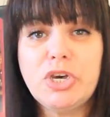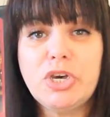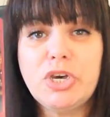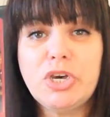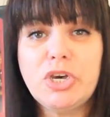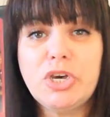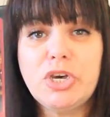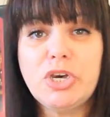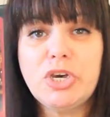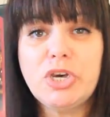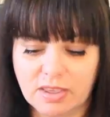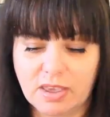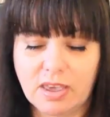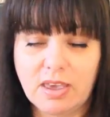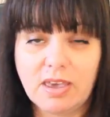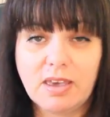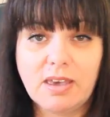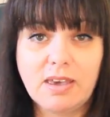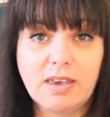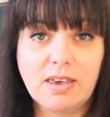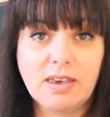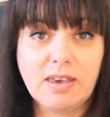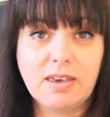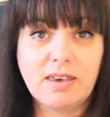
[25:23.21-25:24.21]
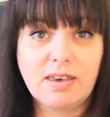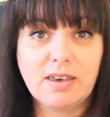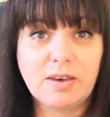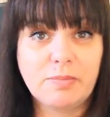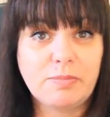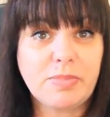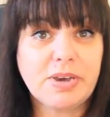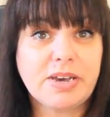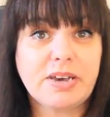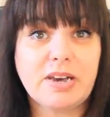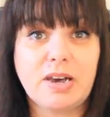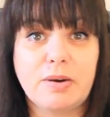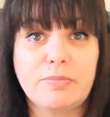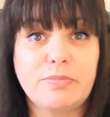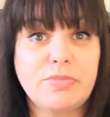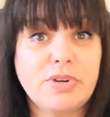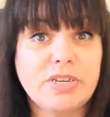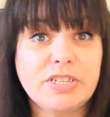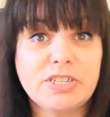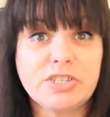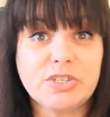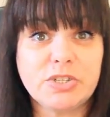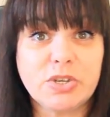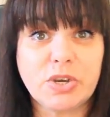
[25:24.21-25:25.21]
So my
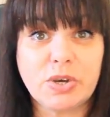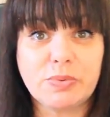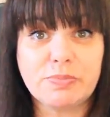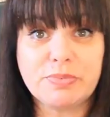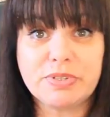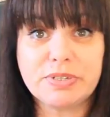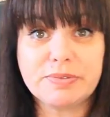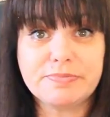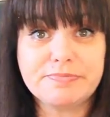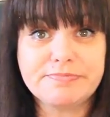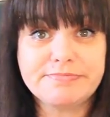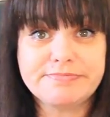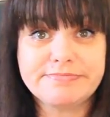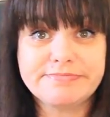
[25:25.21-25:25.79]
camera stopped.